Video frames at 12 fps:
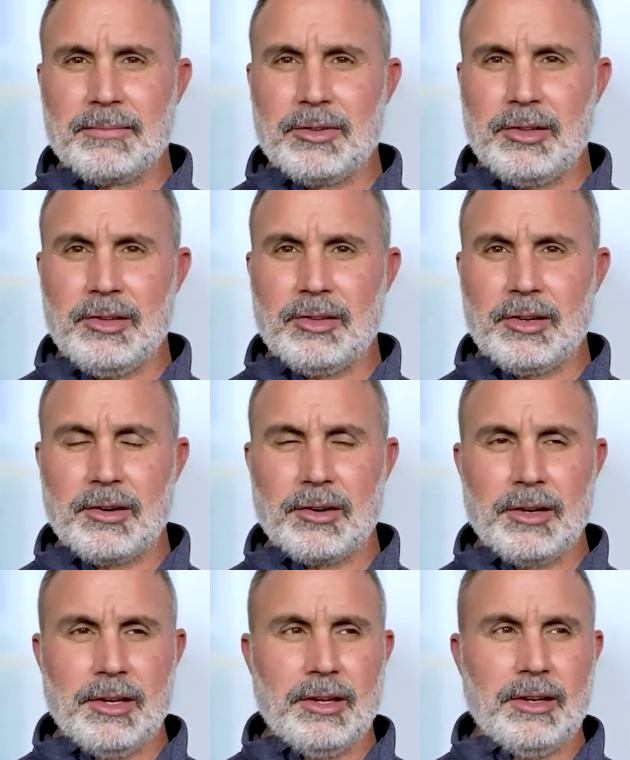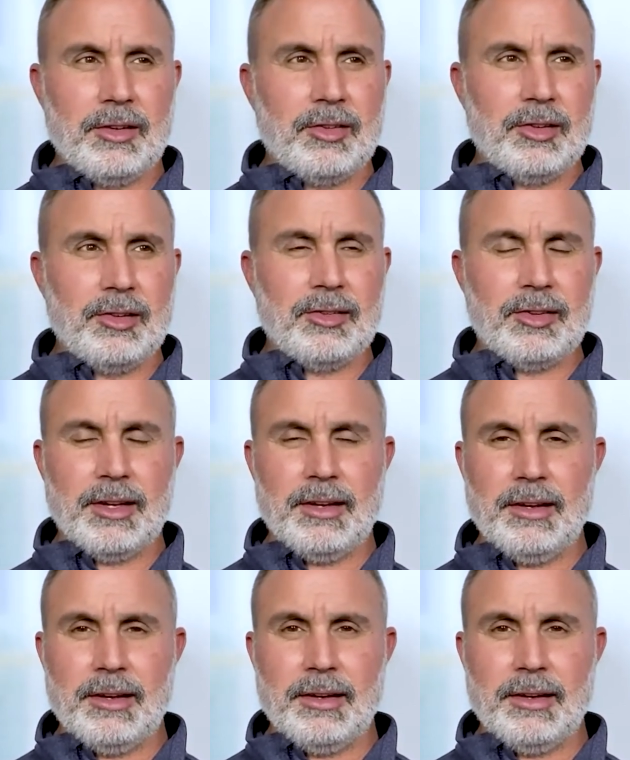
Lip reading: She's an RN, and she said,